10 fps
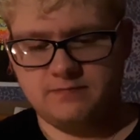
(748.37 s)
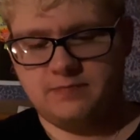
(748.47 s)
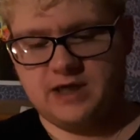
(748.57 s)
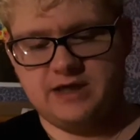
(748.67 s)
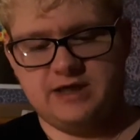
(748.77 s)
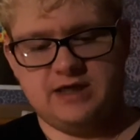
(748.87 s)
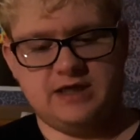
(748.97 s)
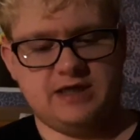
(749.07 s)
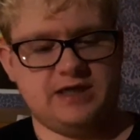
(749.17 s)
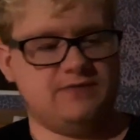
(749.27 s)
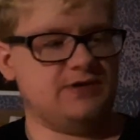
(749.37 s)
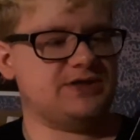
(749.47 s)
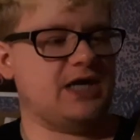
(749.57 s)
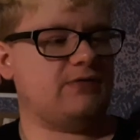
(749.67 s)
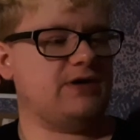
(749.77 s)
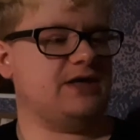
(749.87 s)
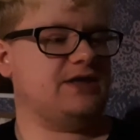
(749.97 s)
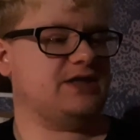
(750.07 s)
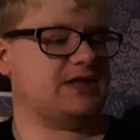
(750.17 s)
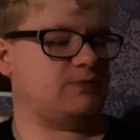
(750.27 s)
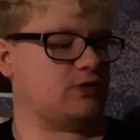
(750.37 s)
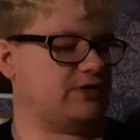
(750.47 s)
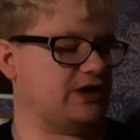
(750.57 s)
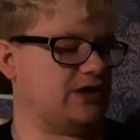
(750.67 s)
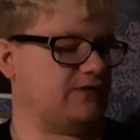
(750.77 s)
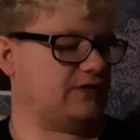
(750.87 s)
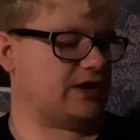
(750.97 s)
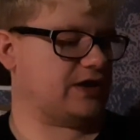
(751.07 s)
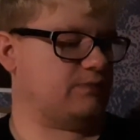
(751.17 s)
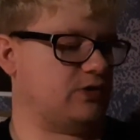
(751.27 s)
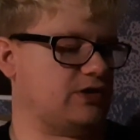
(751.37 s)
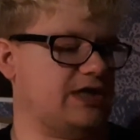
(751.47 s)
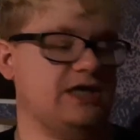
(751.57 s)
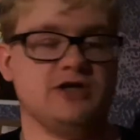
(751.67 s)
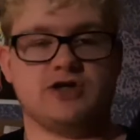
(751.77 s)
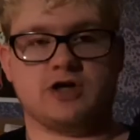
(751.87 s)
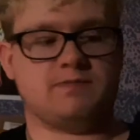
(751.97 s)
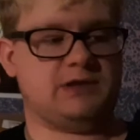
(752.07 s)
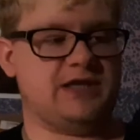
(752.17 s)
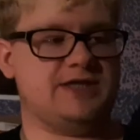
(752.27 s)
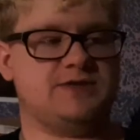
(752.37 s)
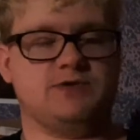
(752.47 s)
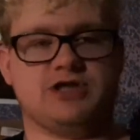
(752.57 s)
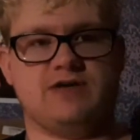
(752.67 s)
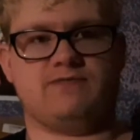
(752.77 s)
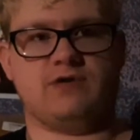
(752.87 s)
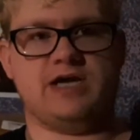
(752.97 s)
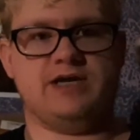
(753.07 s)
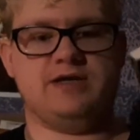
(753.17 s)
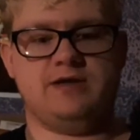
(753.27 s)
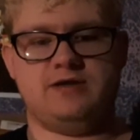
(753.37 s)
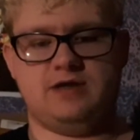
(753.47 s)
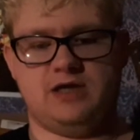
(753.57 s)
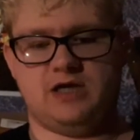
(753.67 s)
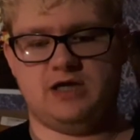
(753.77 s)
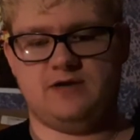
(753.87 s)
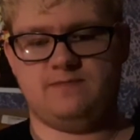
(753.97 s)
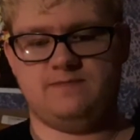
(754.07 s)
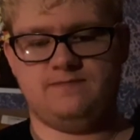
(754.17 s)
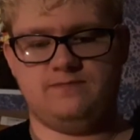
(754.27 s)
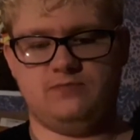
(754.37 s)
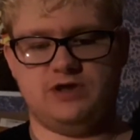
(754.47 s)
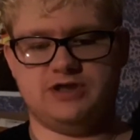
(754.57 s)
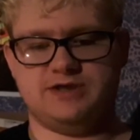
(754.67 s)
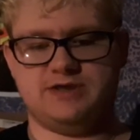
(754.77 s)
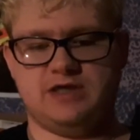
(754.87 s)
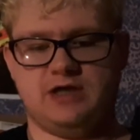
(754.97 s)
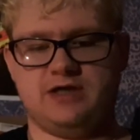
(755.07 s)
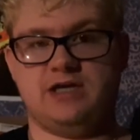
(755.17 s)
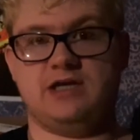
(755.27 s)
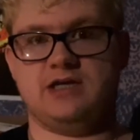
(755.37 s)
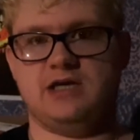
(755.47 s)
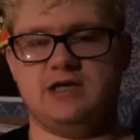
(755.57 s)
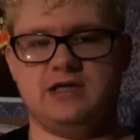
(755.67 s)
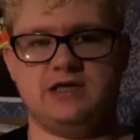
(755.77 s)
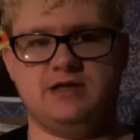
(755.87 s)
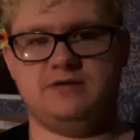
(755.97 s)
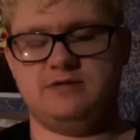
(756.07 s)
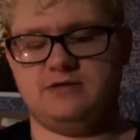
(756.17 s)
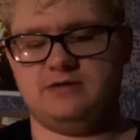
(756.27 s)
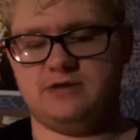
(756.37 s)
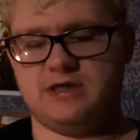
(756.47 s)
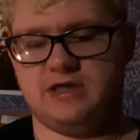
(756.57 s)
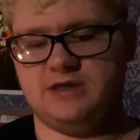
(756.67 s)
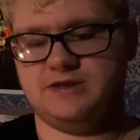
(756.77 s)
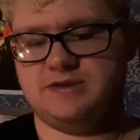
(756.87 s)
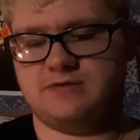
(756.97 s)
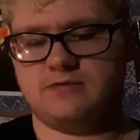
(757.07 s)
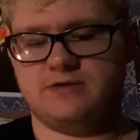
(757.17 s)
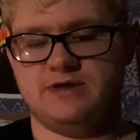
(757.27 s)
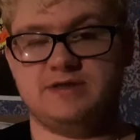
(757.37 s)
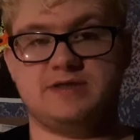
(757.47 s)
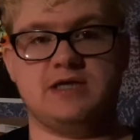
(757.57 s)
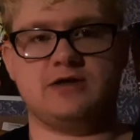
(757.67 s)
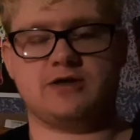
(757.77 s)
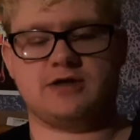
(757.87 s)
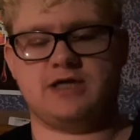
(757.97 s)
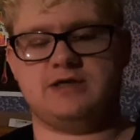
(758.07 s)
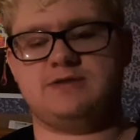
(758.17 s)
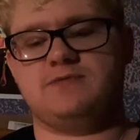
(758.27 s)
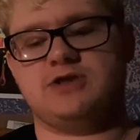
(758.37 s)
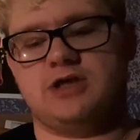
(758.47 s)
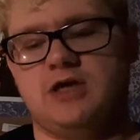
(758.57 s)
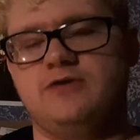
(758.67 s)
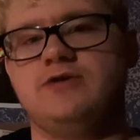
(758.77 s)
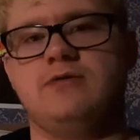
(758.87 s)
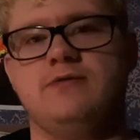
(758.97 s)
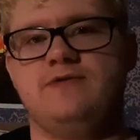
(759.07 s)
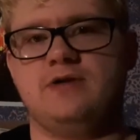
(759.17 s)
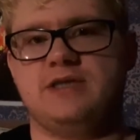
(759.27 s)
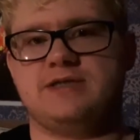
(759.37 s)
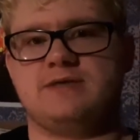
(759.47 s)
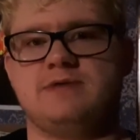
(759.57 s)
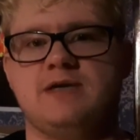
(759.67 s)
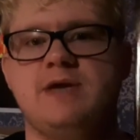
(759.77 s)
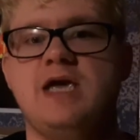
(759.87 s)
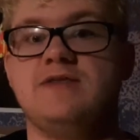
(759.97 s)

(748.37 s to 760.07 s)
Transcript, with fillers: But it was not written in the typical narrative like the book In a Dark Place, which I've read, um, which is the Haunting in Connecticut case or the Snedeker case, which I'll do a review on that sometime.